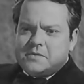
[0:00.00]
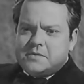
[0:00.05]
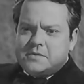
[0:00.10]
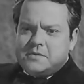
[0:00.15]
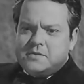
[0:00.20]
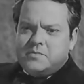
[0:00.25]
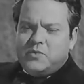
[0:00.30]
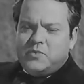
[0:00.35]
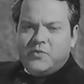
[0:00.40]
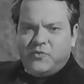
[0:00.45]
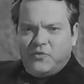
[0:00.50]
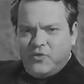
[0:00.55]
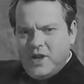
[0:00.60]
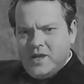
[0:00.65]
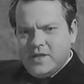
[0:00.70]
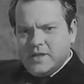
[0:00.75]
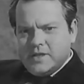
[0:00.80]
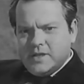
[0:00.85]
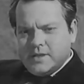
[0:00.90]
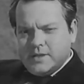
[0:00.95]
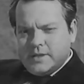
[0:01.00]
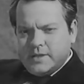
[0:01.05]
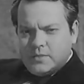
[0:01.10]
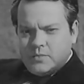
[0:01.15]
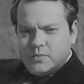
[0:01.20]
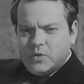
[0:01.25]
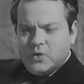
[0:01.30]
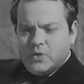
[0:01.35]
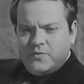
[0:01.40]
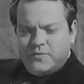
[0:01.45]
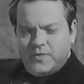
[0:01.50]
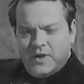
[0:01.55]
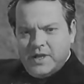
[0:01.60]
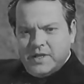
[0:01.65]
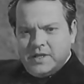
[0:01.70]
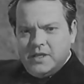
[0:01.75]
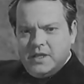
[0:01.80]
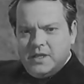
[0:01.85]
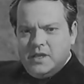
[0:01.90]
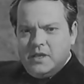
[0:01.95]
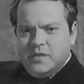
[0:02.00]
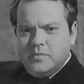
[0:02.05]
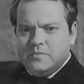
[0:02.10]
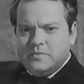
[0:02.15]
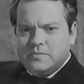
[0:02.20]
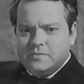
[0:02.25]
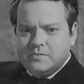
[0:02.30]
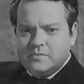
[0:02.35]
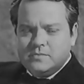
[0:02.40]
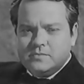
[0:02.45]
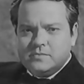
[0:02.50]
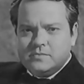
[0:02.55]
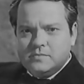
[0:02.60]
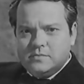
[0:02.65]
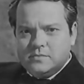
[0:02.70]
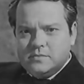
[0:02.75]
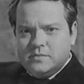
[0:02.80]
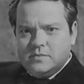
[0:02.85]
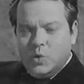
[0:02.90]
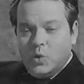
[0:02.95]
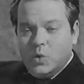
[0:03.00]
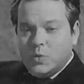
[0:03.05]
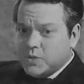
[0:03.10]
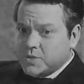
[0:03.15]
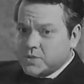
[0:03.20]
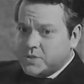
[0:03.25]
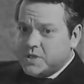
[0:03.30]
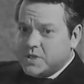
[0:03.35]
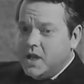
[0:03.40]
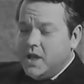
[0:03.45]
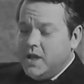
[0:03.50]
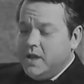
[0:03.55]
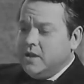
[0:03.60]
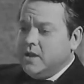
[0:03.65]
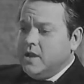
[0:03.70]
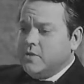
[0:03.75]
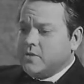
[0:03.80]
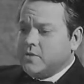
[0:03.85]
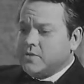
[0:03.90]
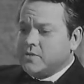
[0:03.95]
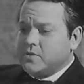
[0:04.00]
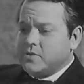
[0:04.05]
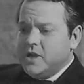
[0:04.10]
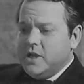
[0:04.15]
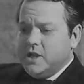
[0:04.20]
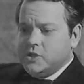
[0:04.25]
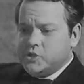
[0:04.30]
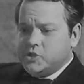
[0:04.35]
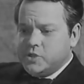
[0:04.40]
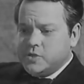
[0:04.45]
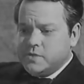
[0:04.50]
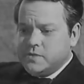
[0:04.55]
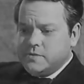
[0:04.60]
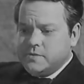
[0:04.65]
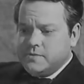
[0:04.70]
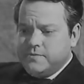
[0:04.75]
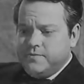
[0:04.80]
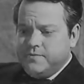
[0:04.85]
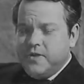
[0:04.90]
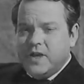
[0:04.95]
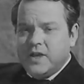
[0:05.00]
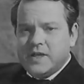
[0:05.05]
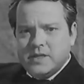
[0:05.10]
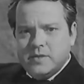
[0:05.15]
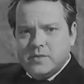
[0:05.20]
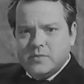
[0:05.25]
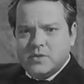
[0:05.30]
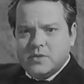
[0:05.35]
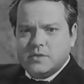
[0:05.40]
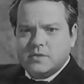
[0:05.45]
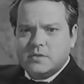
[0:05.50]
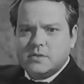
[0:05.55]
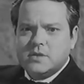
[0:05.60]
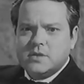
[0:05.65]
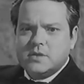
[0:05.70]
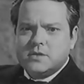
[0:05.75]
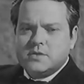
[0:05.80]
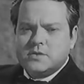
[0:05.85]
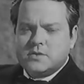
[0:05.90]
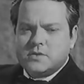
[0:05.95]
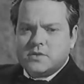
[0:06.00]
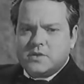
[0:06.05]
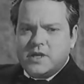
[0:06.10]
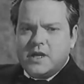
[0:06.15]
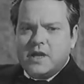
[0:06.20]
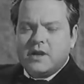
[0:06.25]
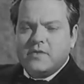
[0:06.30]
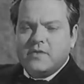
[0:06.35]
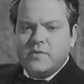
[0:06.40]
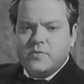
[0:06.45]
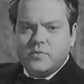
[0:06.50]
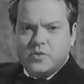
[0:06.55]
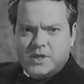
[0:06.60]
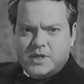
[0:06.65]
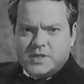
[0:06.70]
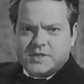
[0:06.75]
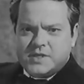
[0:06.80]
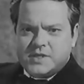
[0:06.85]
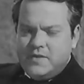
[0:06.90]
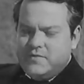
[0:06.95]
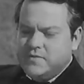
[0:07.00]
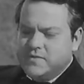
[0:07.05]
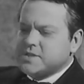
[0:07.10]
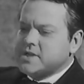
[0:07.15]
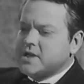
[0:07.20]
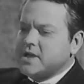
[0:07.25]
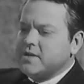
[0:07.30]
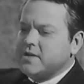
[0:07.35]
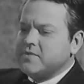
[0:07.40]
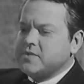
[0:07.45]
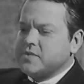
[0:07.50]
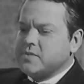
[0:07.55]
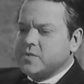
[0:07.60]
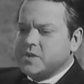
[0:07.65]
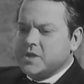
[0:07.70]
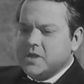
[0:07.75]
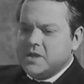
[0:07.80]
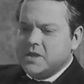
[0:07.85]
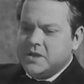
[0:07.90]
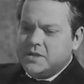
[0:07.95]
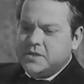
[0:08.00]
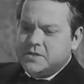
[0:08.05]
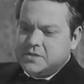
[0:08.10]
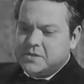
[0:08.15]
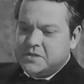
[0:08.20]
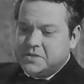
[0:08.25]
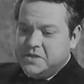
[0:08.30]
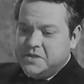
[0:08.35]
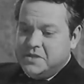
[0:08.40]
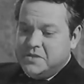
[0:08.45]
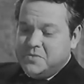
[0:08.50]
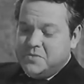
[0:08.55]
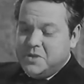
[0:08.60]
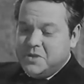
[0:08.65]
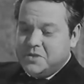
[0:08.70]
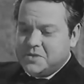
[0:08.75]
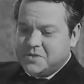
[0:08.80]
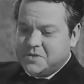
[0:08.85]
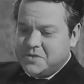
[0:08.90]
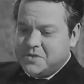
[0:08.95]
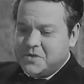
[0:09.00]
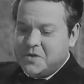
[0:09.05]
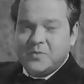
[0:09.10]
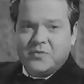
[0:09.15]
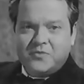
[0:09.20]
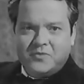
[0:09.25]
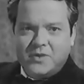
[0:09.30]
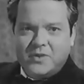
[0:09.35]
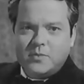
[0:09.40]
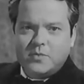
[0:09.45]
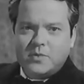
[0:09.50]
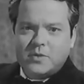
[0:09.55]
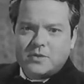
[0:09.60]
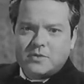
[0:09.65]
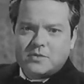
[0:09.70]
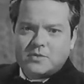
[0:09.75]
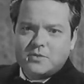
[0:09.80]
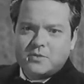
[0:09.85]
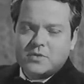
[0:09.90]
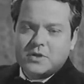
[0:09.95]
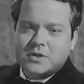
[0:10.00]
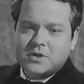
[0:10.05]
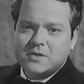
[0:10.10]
befriended the little bull, finding him almost dying out on the ranch, and fed him and took care of him, really saved his life at the beginning. It's a sentimental story, I'm afraid, but a true one.